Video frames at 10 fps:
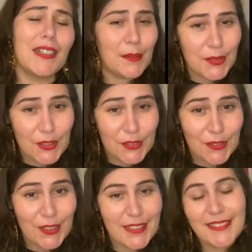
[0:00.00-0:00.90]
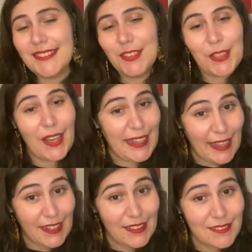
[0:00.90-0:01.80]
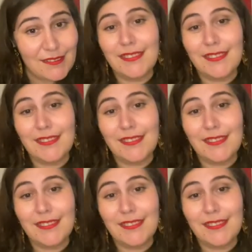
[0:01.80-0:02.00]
I'm so sorry. Look, I get it.